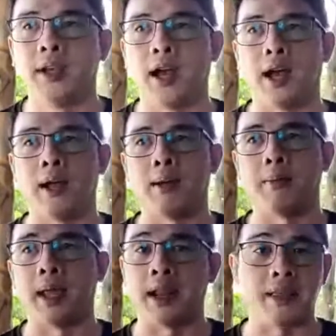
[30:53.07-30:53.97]

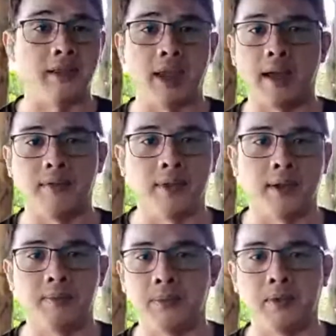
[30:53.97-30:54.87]
And I think they have
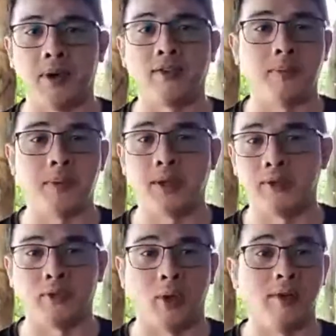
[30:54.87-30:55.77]
the recipe
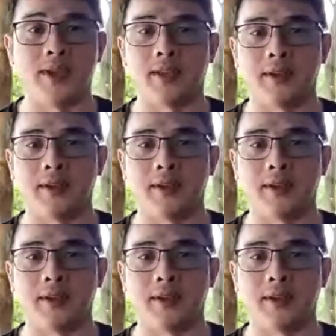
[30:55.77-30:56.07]
to solve it.